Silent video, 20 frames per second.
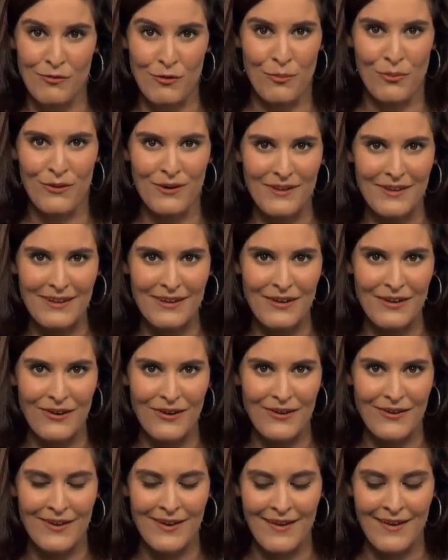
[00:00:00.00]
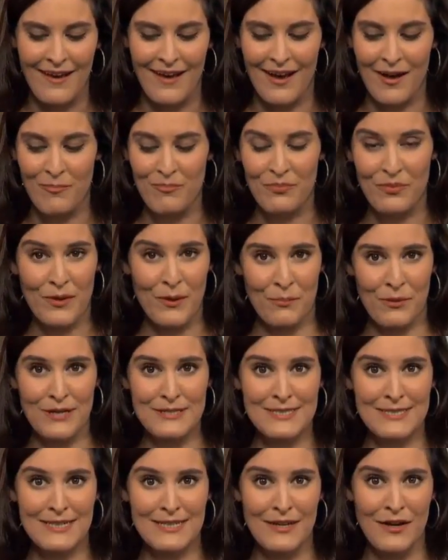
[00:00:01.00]
reportedly called um, the
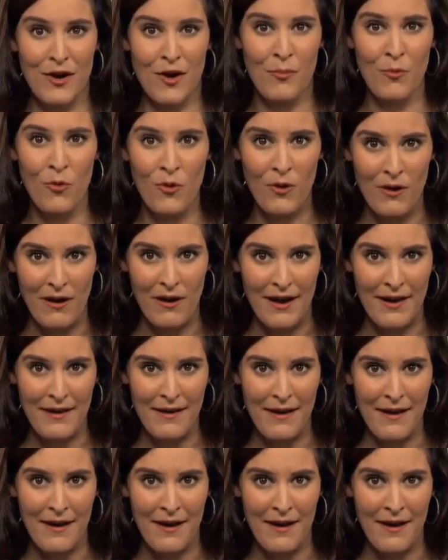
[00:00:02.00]
president a moron.